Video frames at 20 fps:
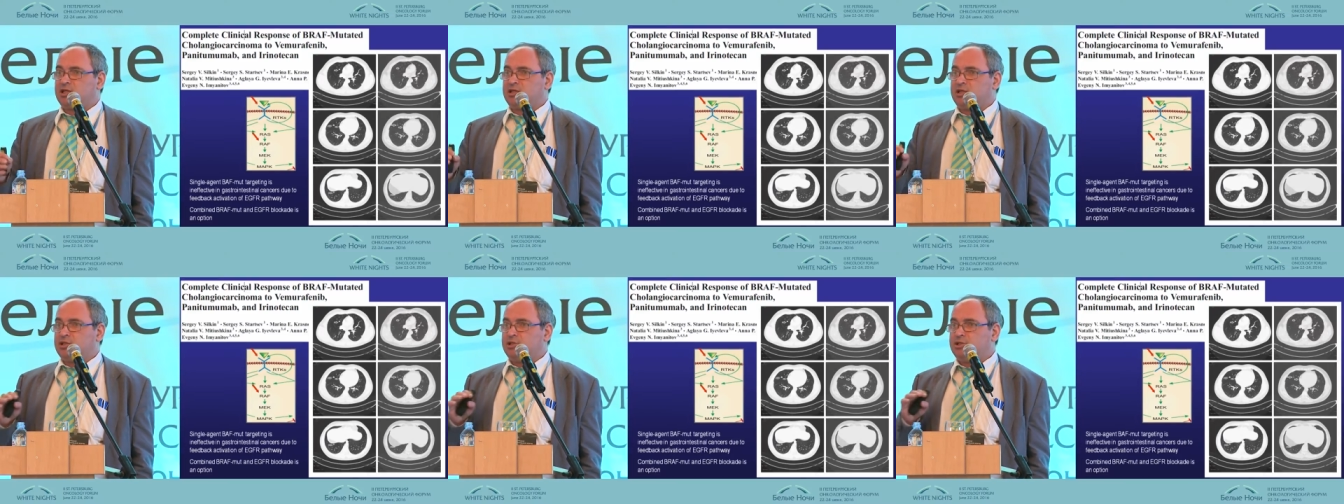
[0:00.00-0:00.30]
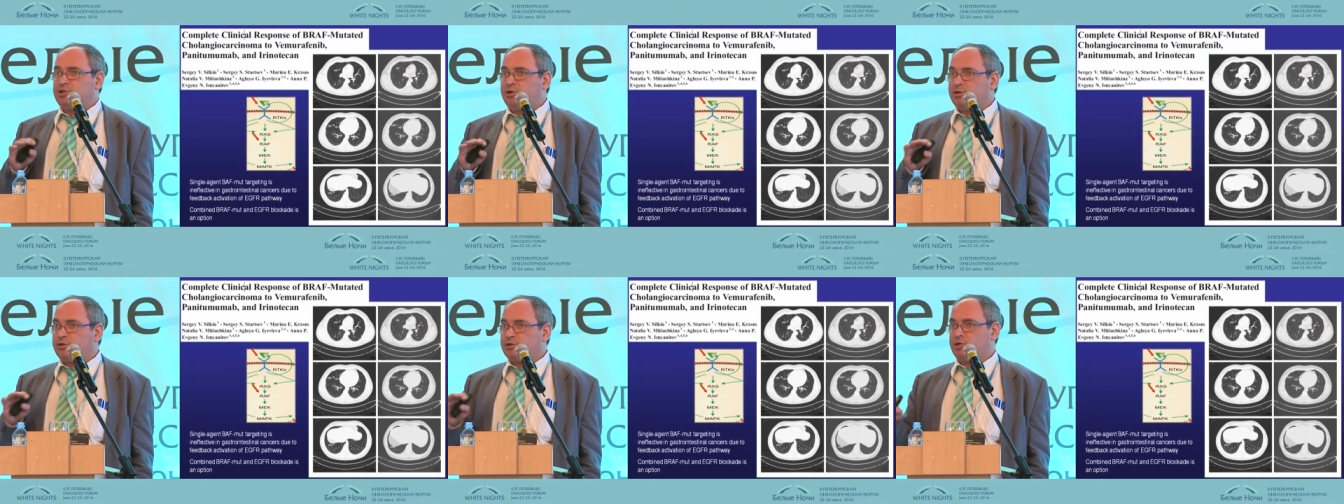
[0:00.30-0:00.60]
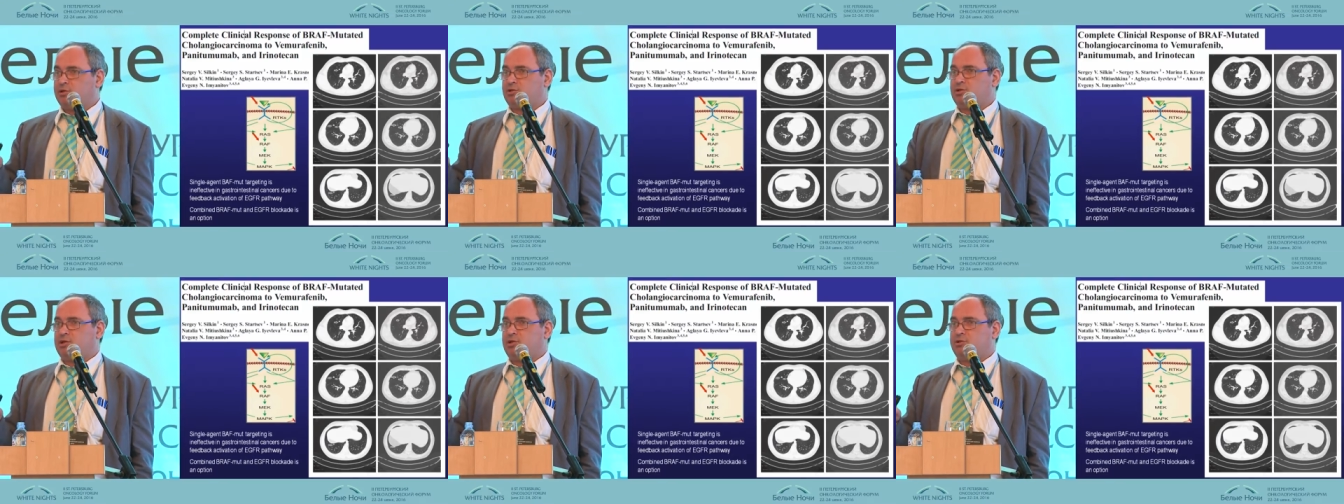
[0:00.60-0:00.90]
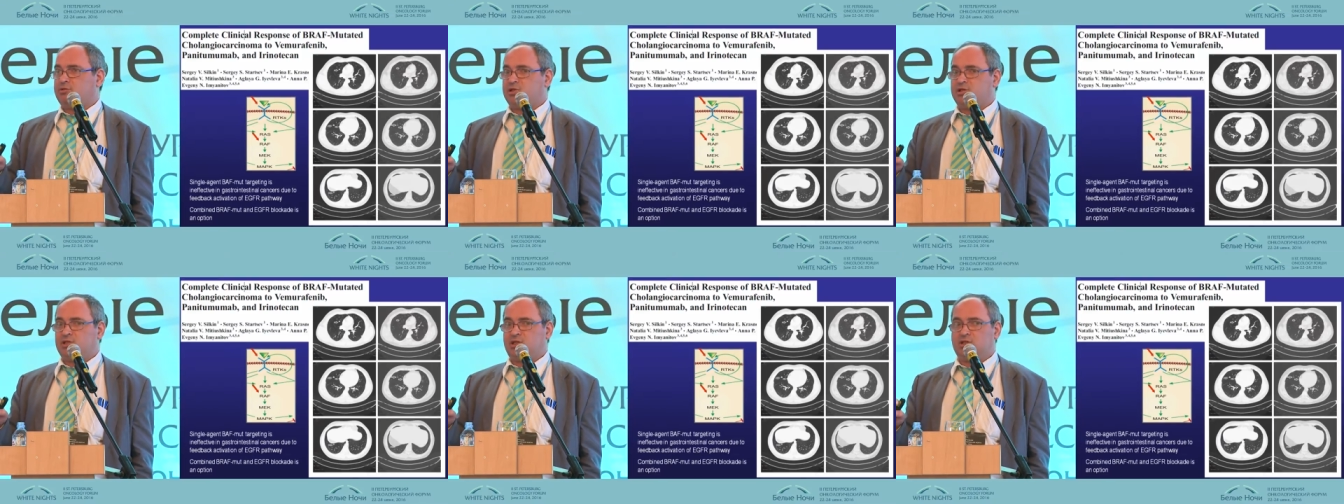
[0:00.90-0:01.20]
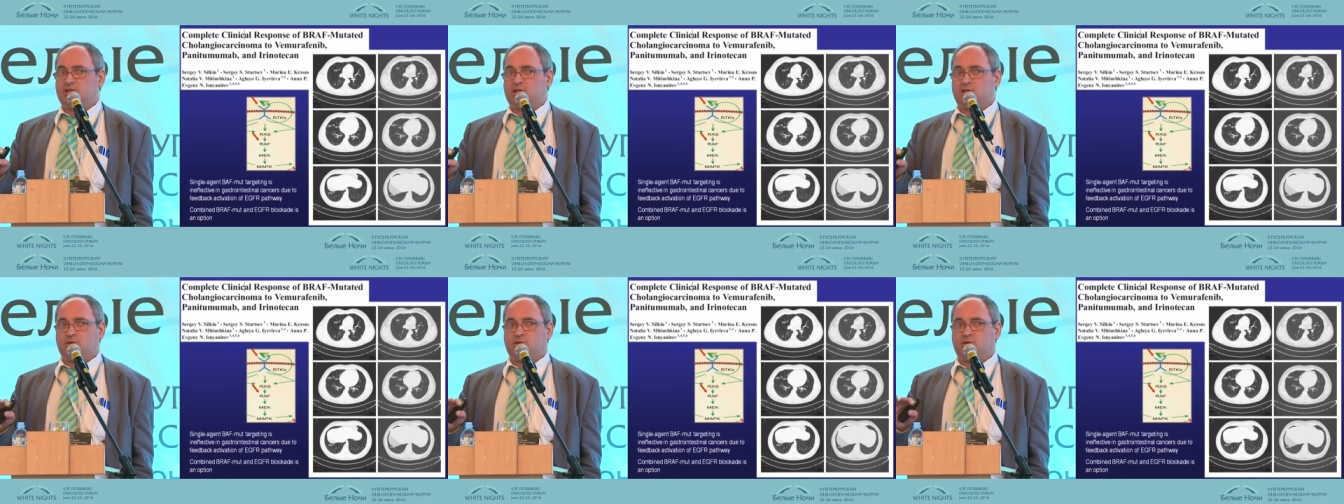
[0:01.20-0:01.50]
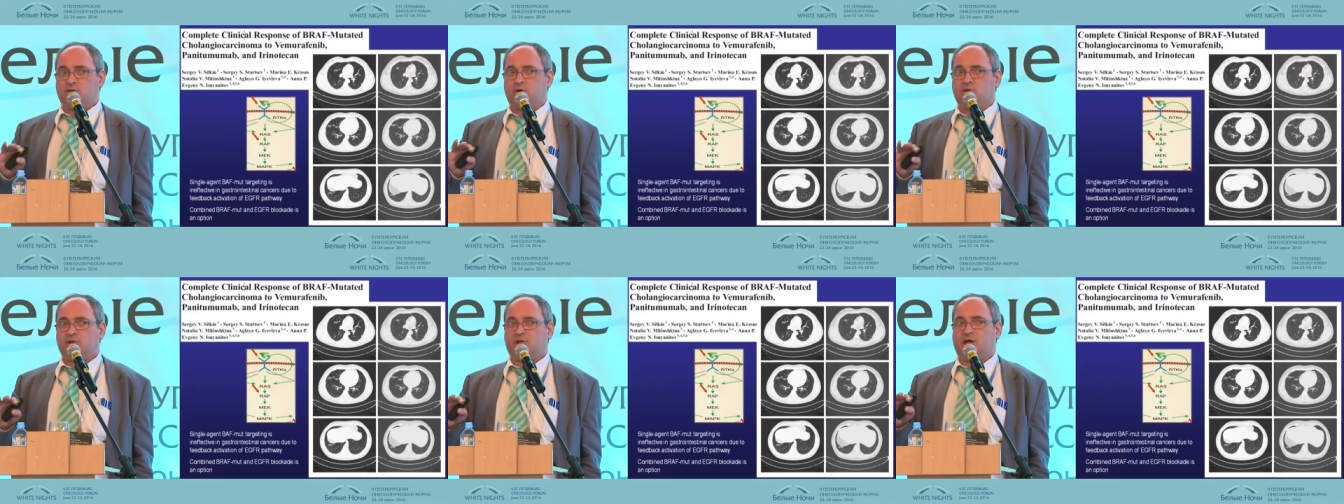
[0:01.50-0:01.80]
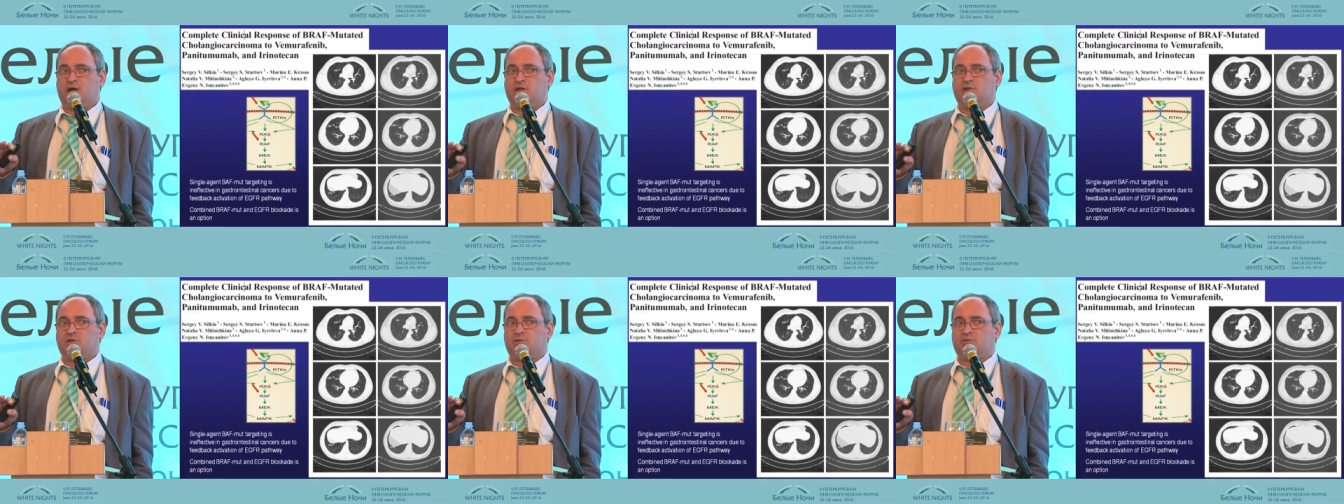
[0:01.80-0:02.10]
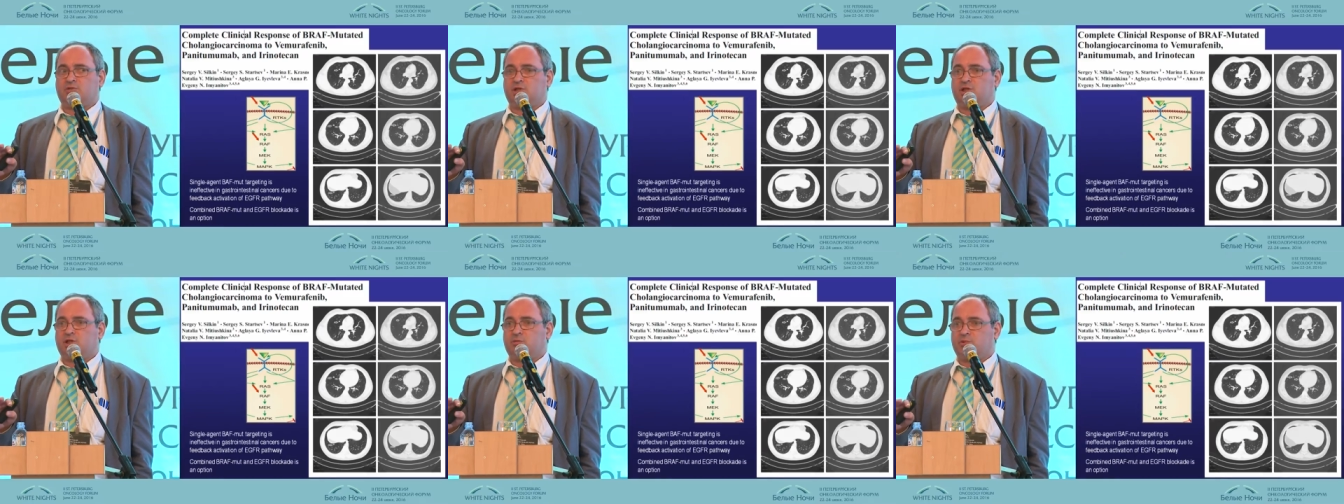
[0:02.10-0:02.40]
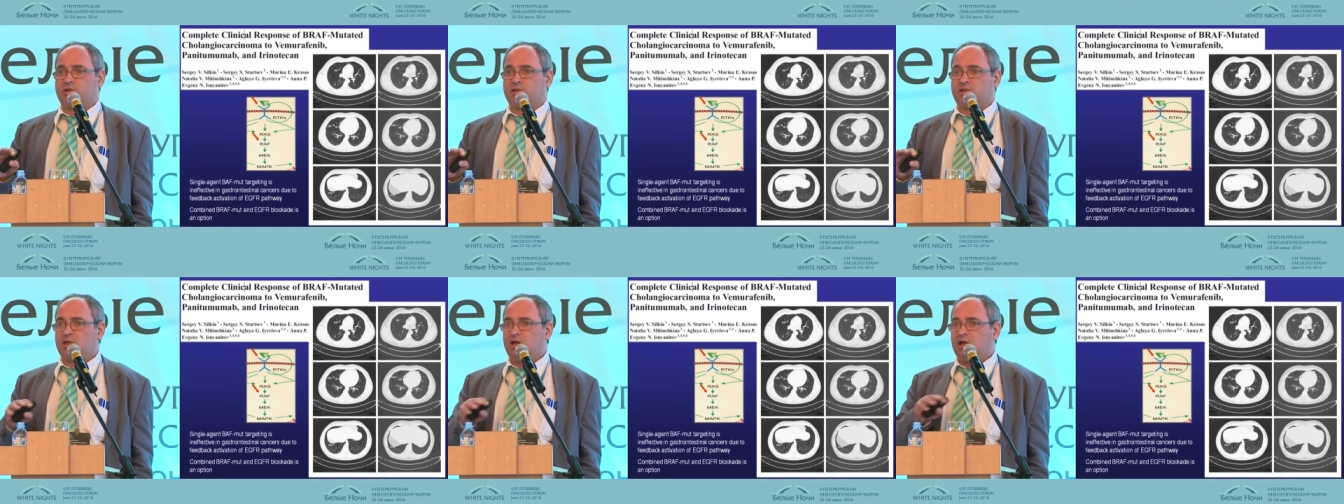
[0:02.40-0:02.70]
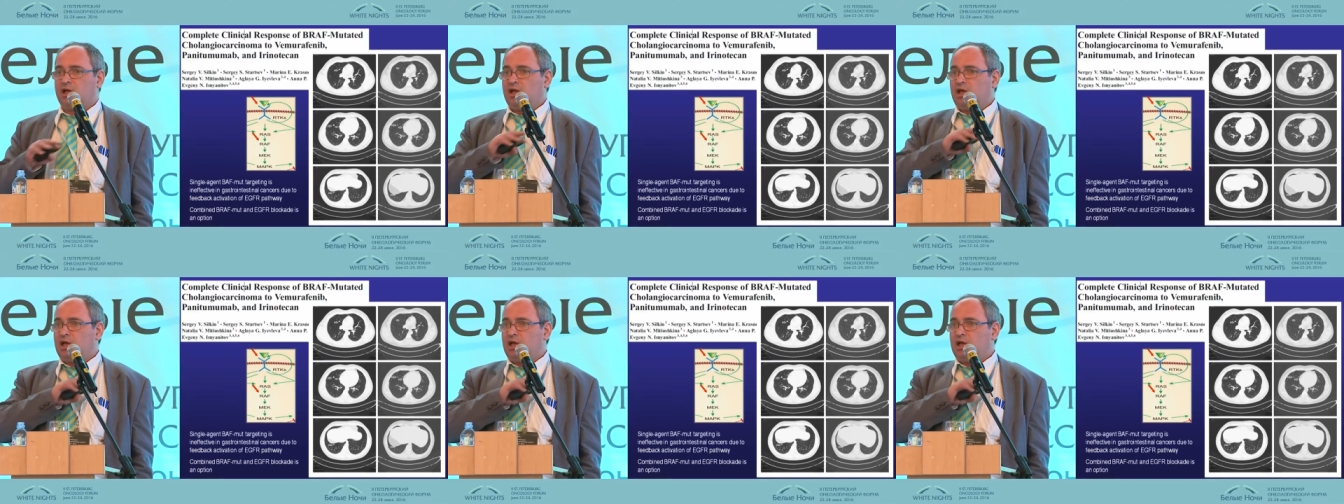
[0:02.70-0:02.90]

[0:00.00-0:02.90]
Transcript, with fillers: are notoriously resistant to all kinds of treatment.